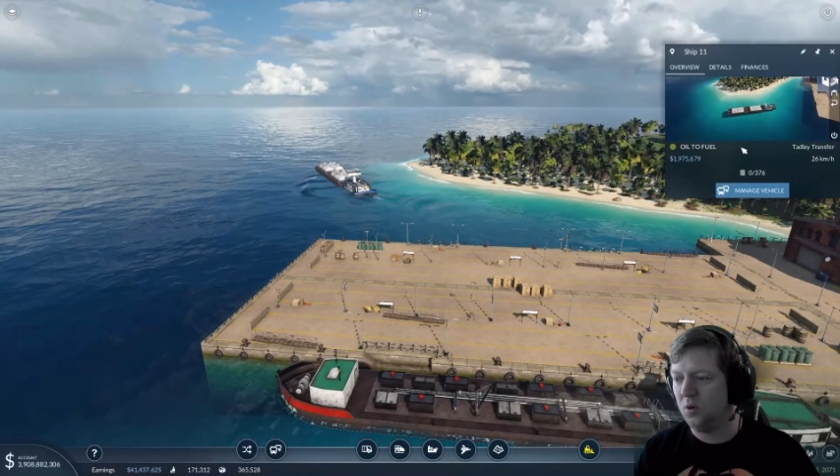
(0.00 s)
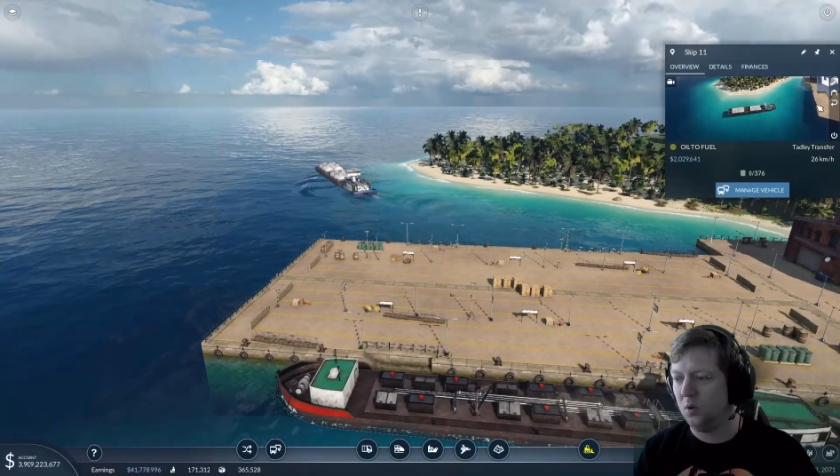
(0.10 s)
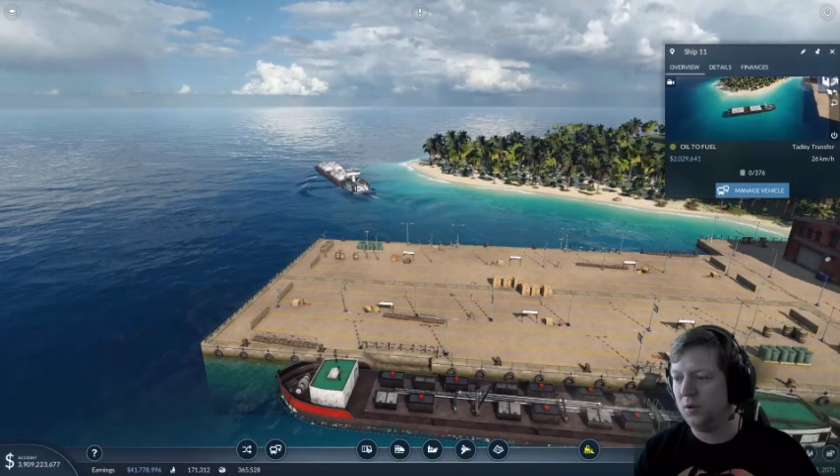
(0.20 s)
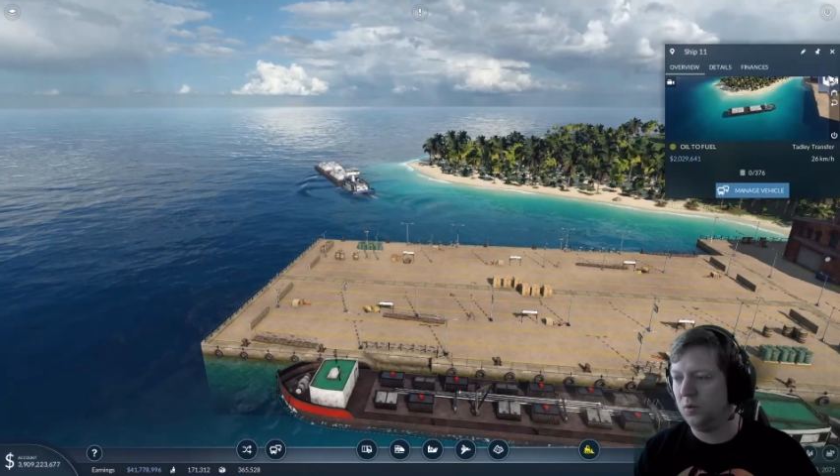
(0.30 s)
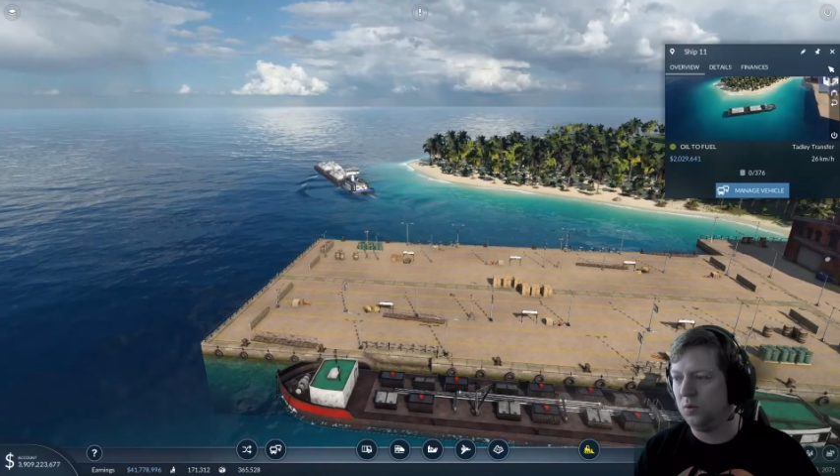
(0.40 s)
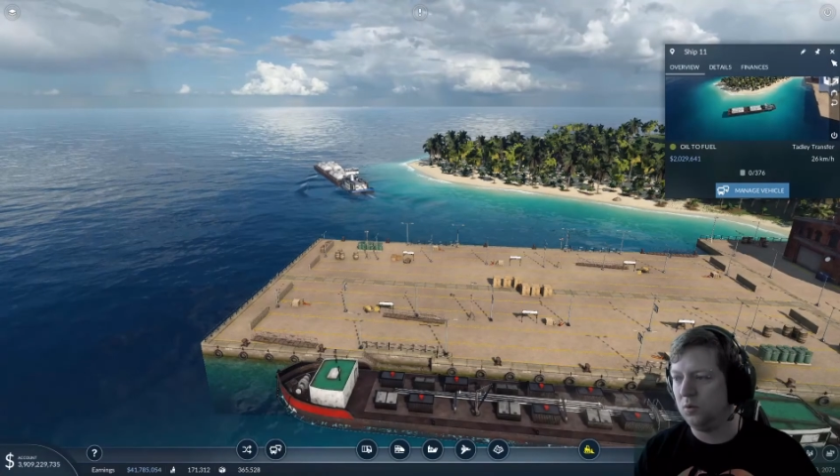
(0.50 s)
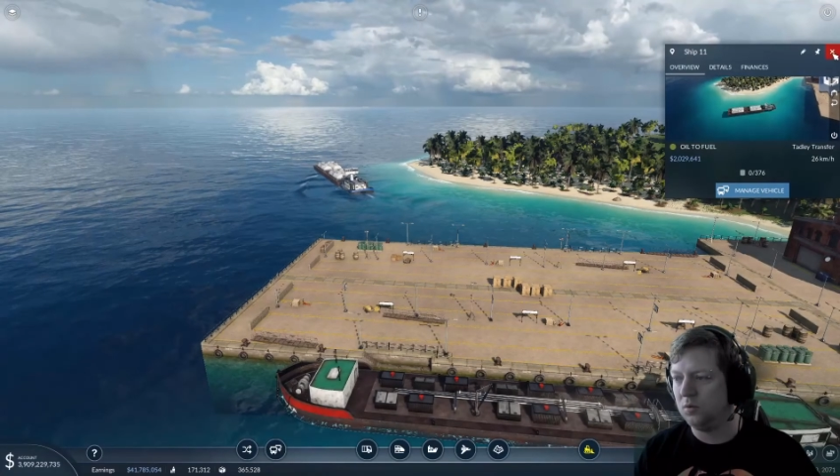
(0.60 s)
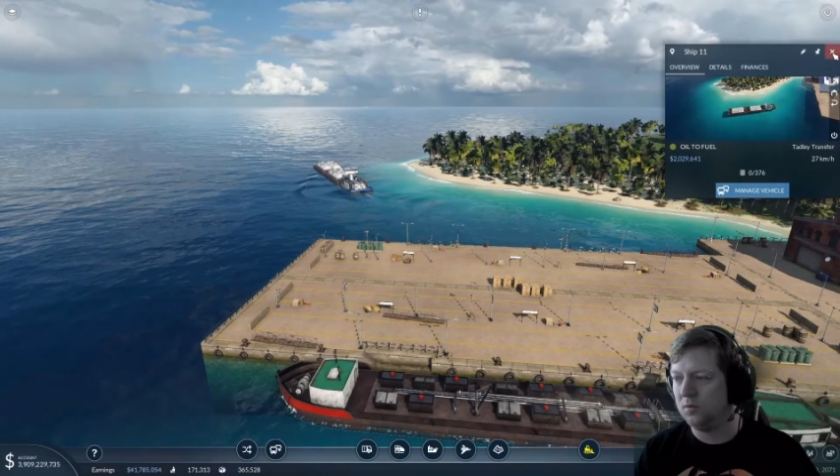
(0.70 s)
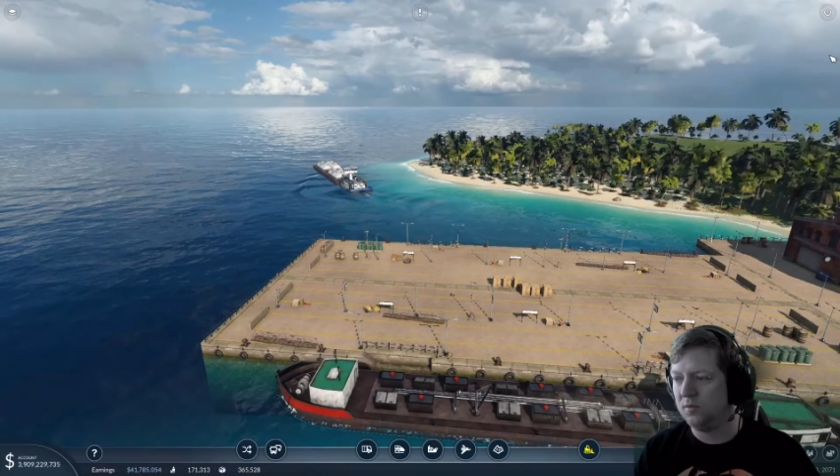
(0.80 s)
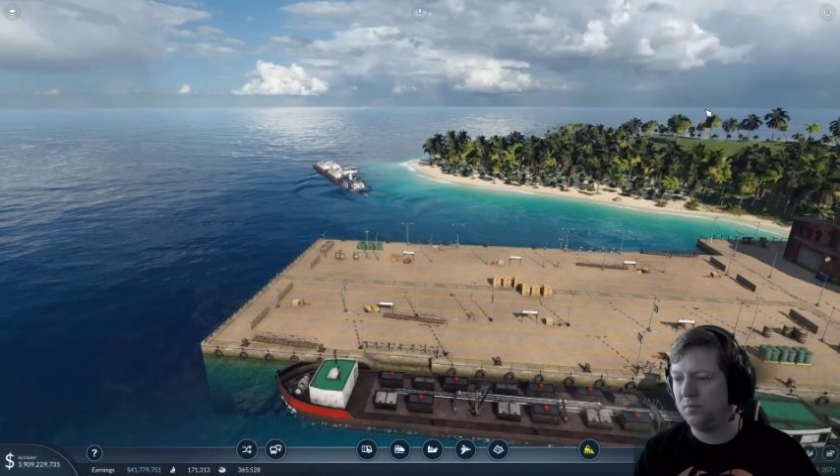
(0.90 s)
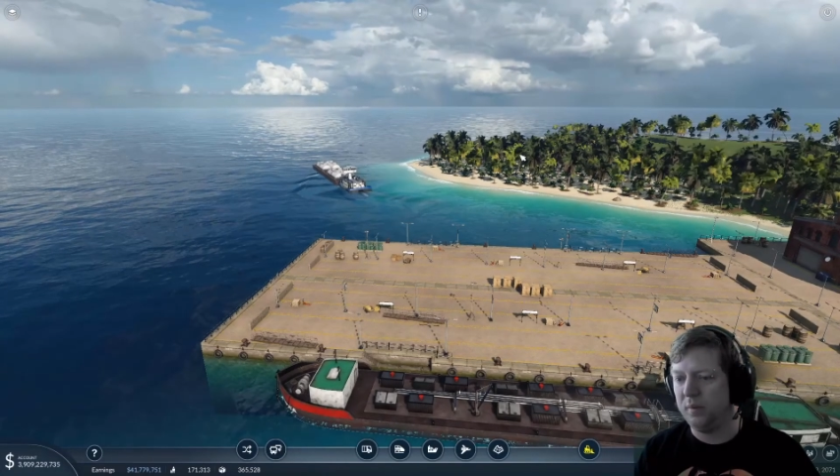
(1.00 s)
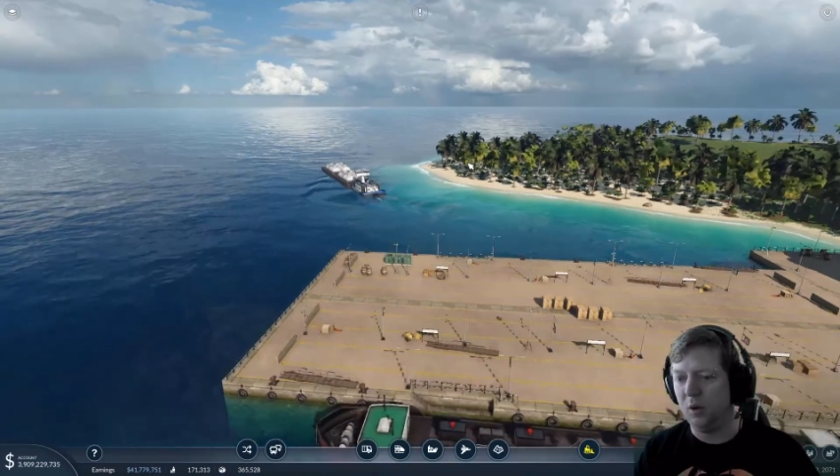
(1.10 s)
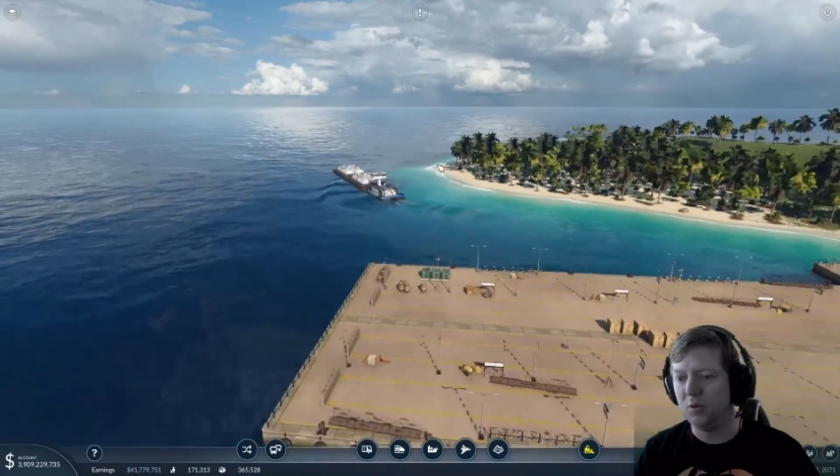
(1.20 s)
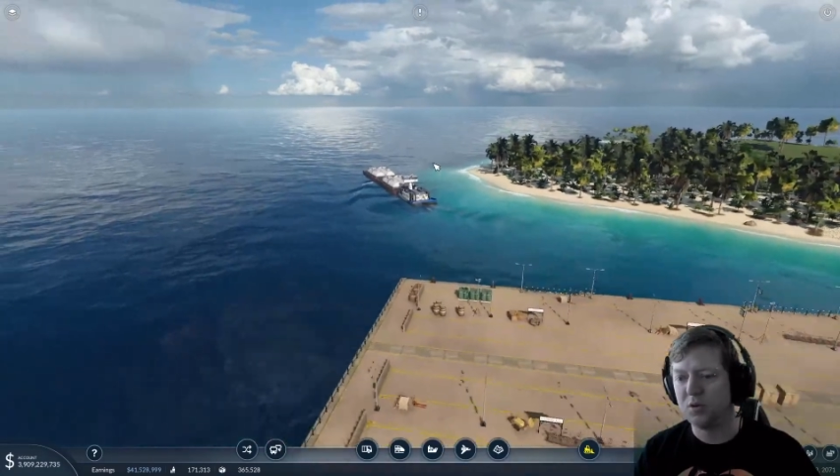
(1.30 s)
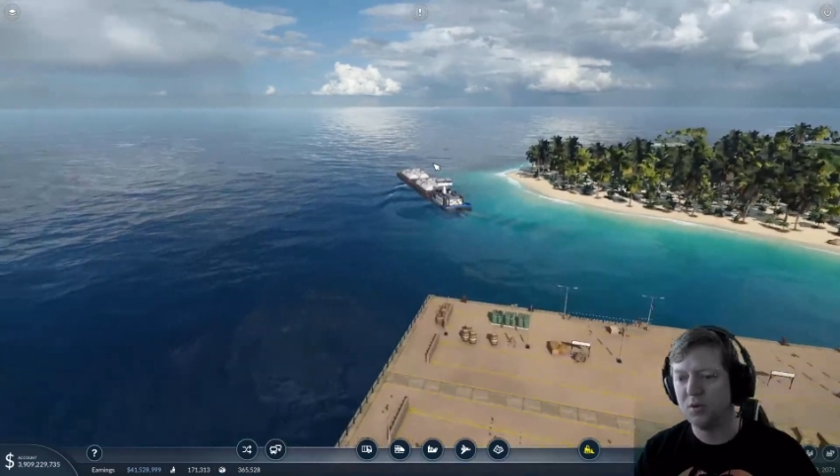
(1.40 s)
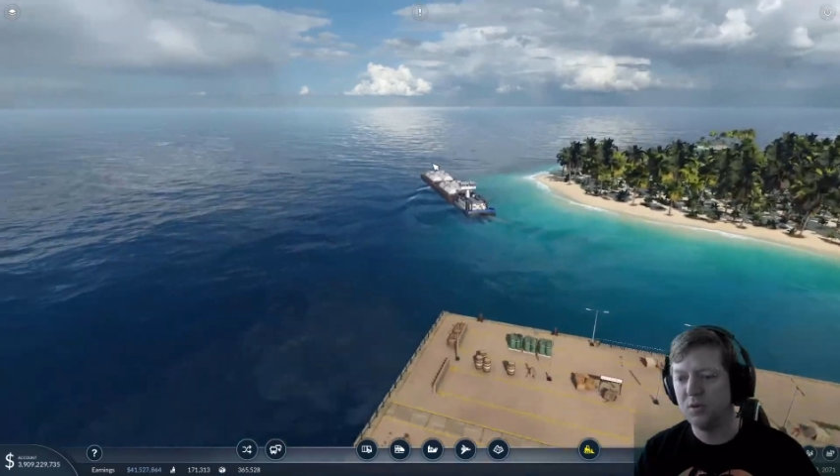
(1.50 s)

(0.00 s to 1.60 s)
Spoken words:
oil boat,